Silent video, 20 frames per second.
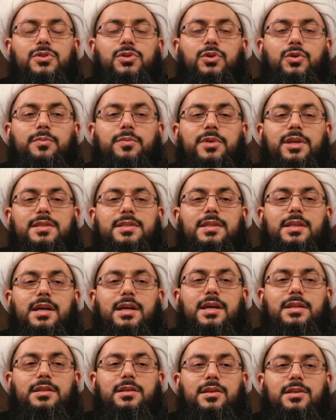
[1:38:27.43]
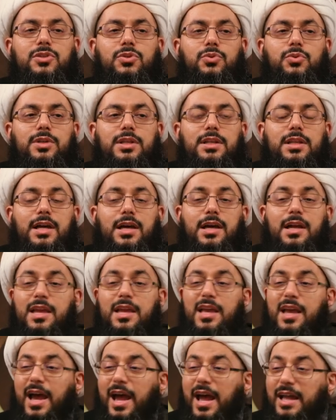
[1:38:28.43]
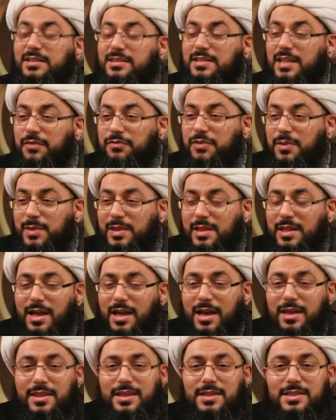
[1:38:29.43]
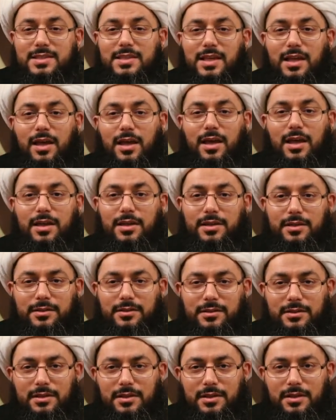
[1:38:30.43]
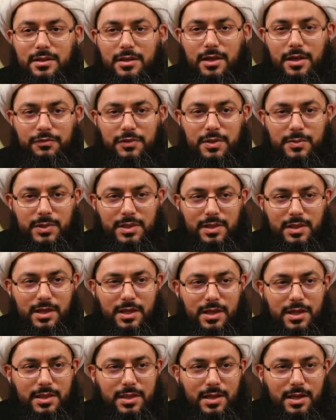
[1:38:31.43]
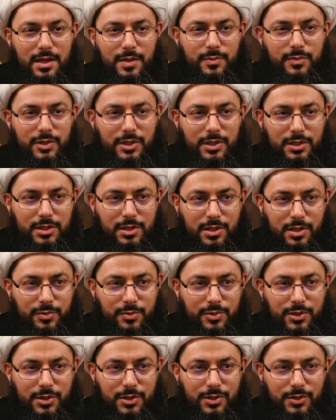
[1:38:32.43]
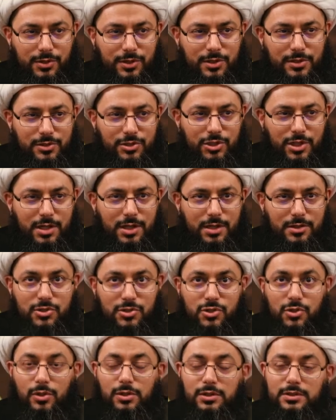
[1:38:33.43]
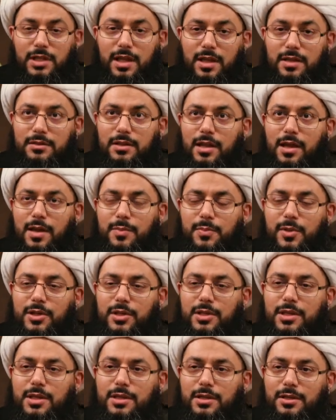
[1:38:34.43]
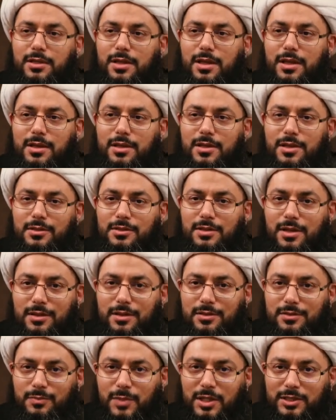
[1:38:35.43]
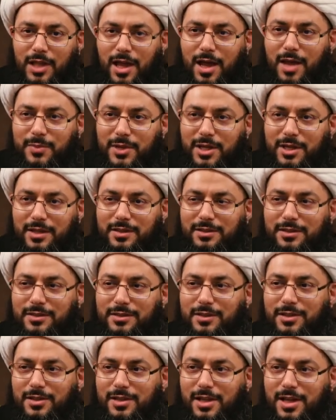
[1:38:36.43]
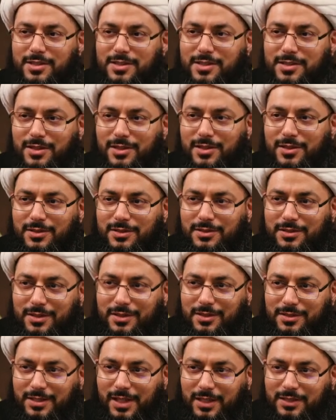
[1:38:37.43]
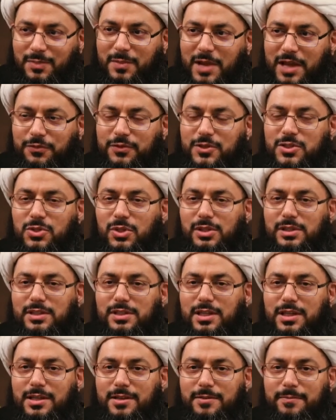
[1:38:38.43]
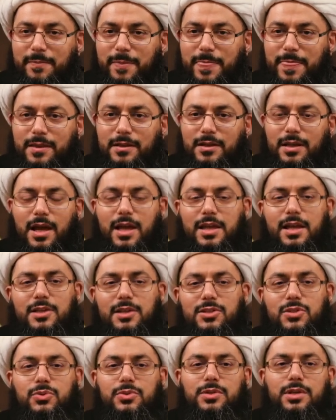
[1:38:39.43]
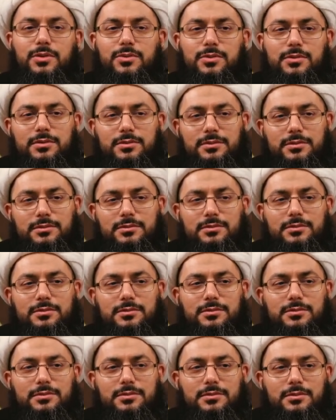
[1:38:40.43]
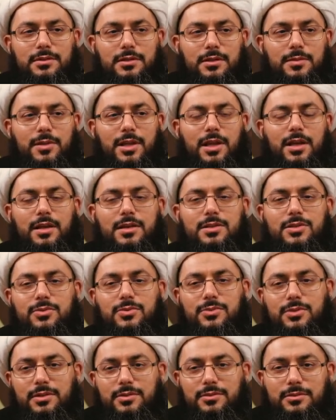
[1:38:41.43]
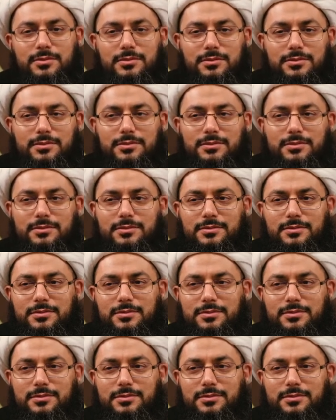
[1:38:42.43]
If those people so fit to disobey the Prophet with these minor things, but when it comes to this major thing like dominion, the, sh the shine of the throne, you think they would not disobey him?